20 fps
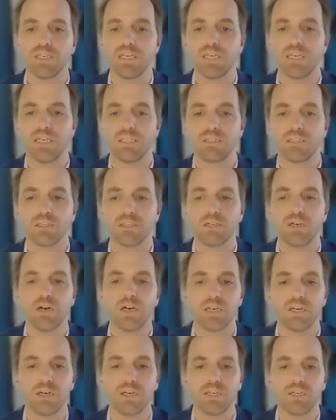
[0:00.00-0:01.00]
its
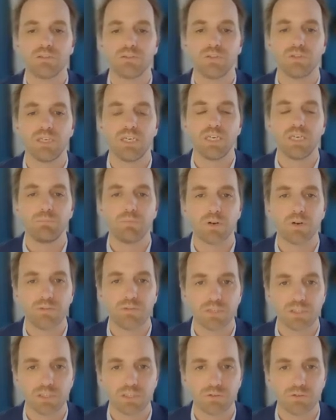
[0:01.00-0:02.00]
guidelines on the
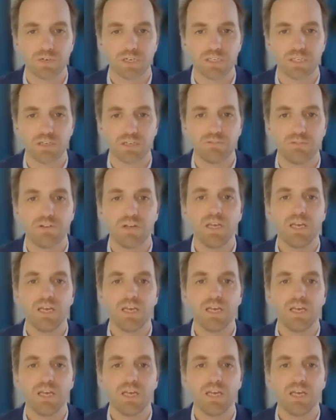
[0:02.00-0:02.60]
ePrivacy Directive